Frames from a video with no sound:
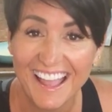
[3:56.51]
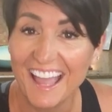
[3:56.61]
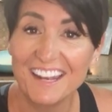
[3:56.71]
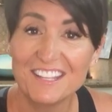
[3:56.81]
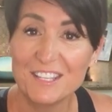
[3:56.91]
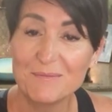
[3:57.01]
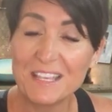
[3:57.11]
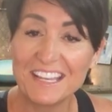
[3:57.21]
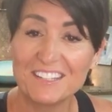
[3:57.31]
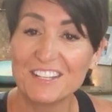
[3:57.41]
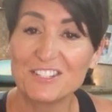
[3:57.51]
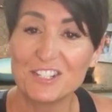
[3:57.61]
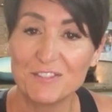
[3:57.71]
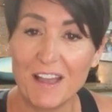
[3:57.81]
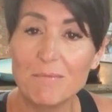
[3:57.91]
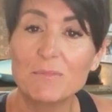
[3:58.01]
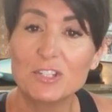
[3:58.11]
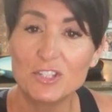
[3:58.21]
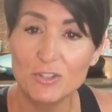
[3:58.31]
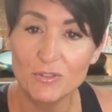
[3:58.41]
And it seems like it does just fine,
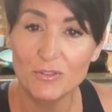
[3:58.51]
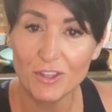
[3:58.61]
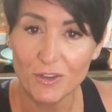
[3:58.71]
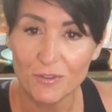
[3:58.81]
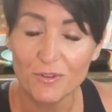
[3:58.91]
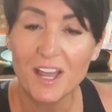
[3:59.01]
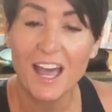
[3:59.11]
but you do you.